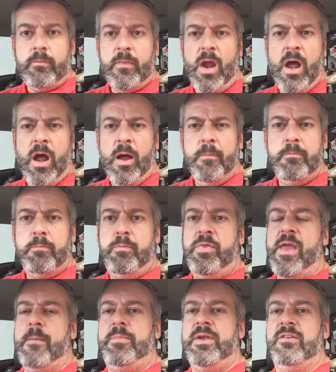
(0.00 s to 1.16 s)

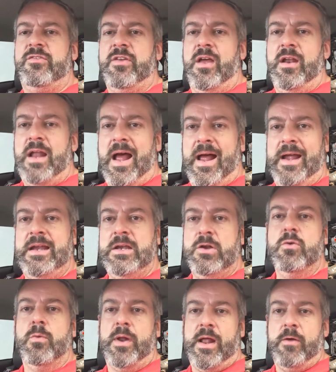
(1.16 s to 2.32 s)
that being said, I
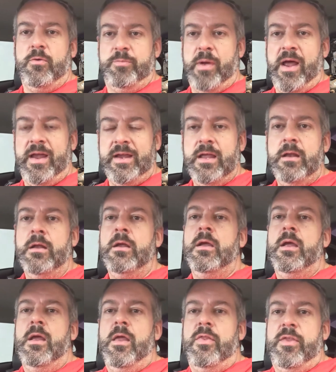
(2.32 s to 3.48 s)
knew when I was buying it
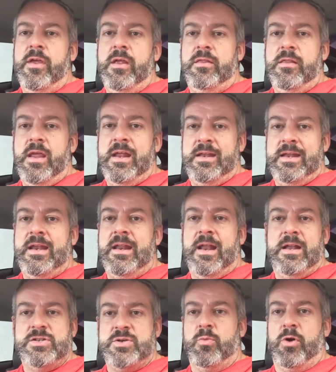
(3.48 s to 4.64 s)
that it needed
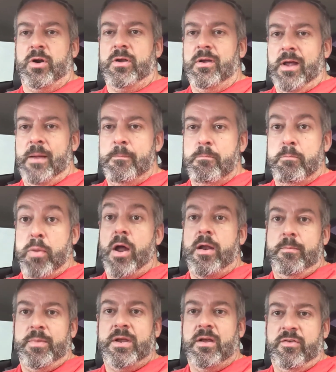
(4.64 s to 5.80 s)
engine work. I bought
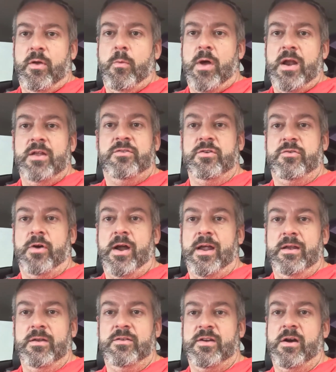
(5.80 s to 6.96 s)
it because I wanted to try
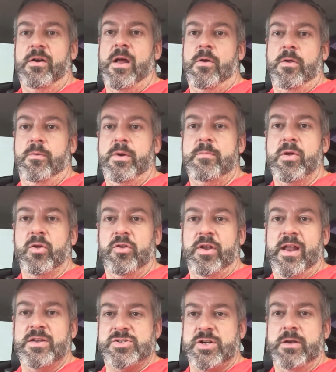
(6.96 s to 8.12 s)
and tear down and rebuild an
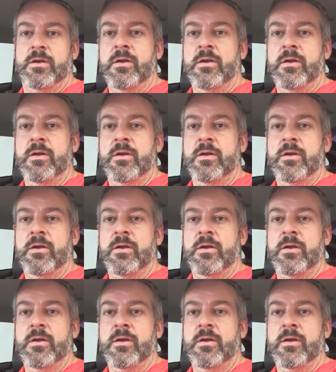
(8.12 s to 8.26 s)
engine.